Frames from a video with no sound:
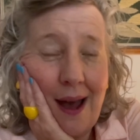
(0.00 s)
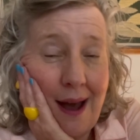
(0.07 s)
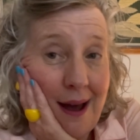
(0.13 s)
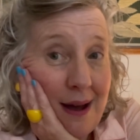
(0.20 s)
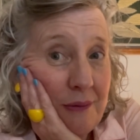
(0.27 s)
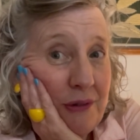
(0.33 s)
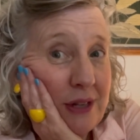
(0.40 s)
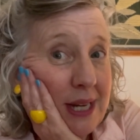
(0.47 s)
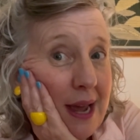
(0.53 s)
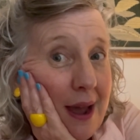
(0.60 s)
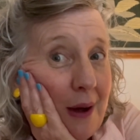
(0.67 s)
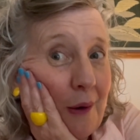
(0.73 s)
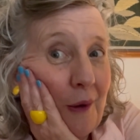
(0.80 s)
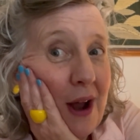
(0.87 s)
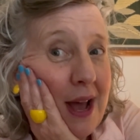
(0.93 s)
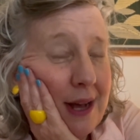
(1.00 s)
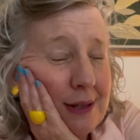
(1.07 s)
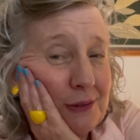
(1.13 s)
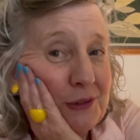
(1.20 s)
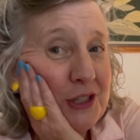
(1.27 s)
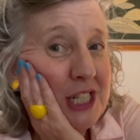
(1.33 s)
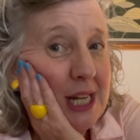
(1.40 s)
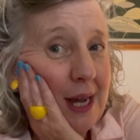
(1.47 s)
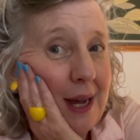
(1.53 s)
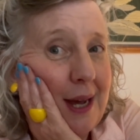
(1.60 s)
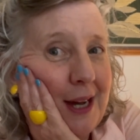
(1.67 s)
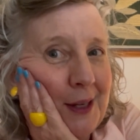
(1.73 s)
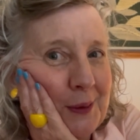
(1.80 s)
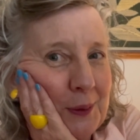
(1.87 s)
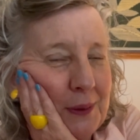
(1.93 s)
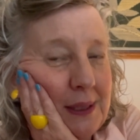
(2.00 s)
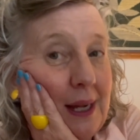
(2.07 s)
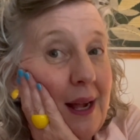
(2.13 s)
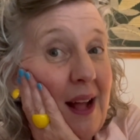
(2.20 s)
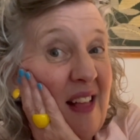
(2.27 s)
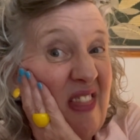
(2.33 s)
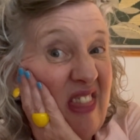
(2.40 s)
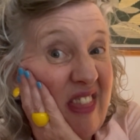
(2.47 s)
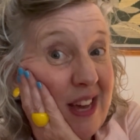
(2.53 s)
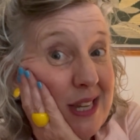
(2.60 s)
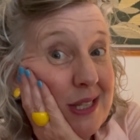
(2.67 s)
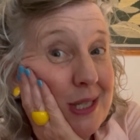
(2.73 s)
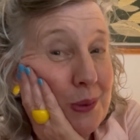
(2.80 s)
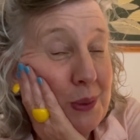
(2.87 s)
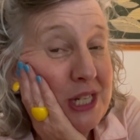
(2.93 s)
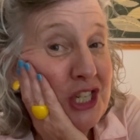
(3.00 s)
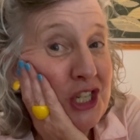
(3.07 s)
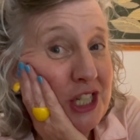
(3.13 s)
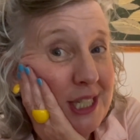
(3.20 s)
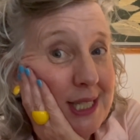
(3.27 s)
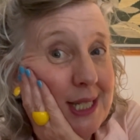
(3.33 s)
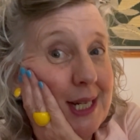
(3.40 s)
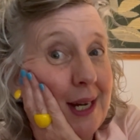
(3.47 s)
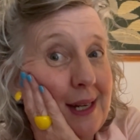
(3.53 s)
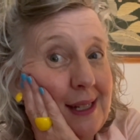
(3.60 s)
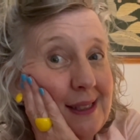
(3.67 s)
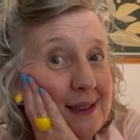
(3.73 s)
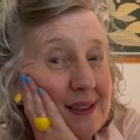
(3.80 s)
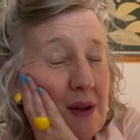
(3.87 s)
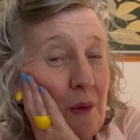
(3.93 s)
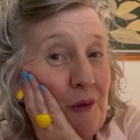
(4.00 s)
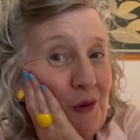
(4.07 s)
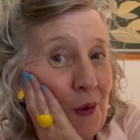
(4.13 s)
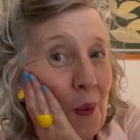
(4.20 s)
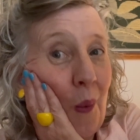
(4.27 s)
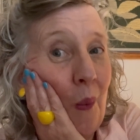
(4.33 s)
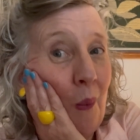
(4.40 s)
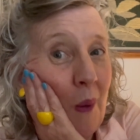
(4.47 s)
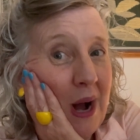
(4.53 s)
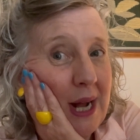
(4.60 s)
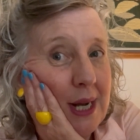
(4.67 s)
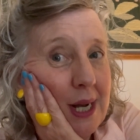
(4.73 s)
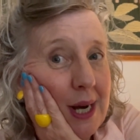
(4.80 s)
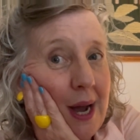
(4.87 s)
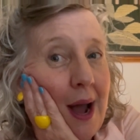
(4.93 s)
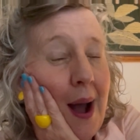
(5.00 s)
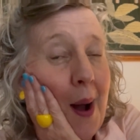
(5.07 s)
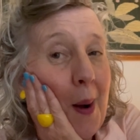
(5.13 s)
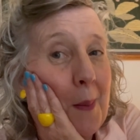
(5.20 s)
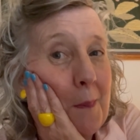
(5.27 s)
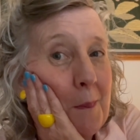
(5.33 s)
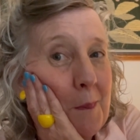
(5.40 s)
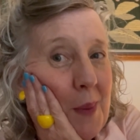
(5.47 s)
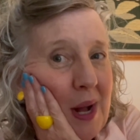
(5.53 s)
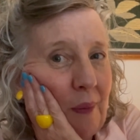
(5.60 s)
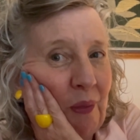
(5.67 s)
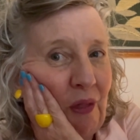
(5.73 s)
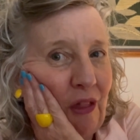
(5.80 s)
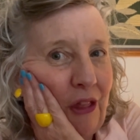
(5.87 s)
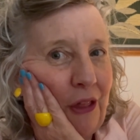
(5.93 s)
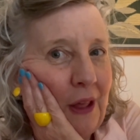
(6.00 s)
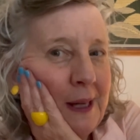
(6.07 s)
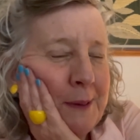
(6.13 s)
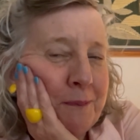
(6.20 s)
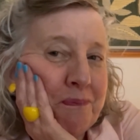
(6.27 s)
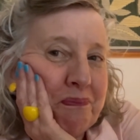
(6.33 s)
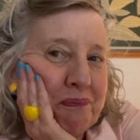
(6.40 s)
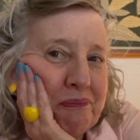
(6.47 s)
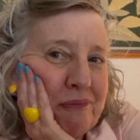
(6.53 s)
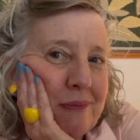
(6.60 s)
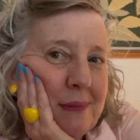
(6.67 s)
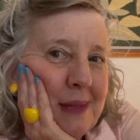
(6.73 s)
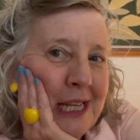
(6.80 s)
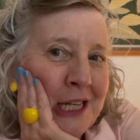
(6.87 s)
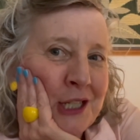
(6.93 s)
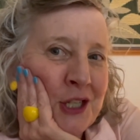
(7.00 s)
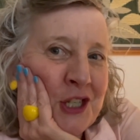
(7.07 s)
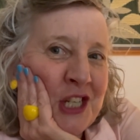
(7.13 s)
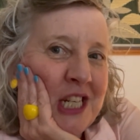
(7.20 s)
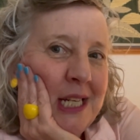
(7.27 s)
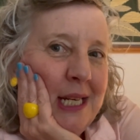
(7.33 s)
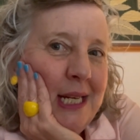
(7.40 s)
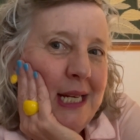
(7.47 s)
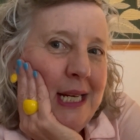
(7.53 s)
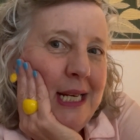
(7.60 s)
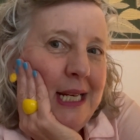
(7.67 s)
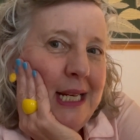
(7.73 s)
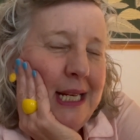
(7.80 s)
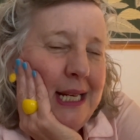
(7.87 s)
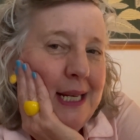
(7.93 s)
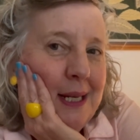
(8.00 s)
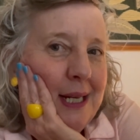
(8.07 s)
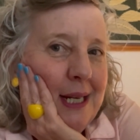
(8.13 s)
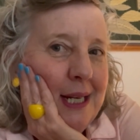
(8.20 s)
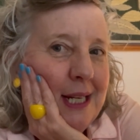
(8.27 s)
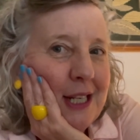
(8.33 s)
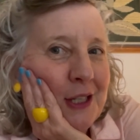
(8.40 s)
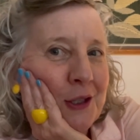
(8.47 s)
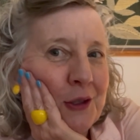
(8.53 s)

half an hour out of town, and that's where she stays for 1 month. She